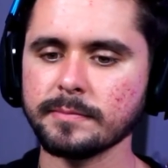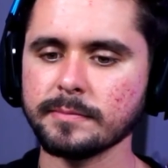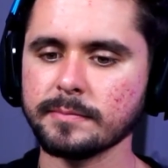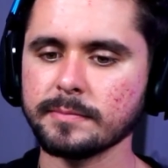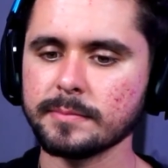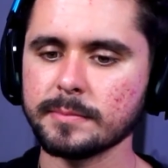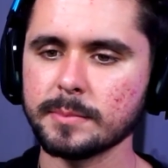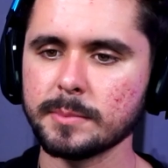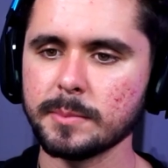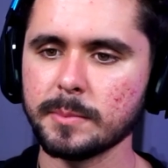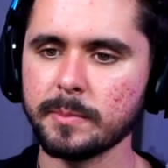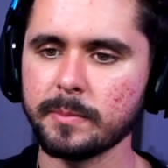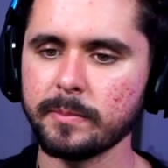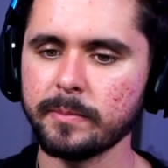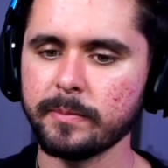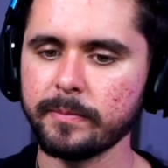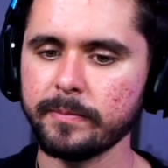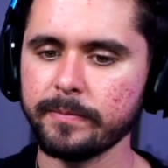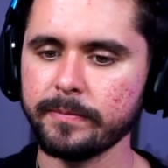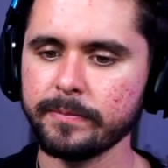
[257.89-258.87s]

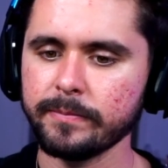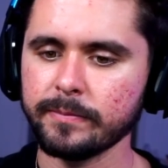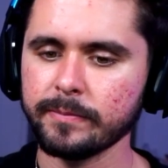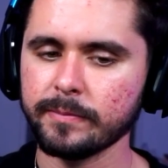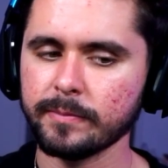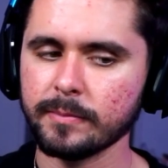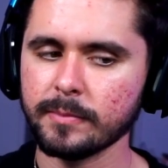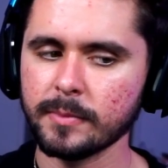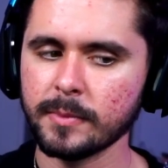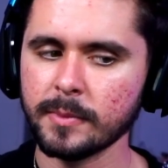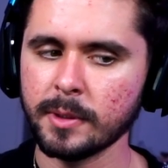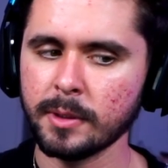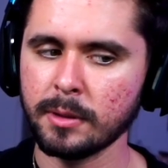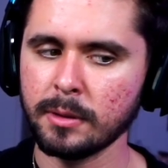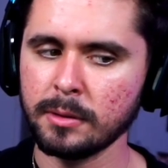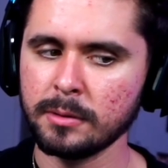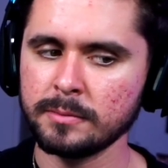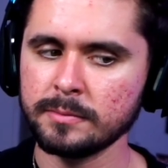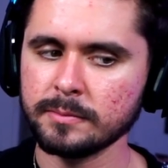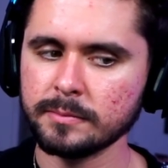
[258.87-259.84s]
[no speech]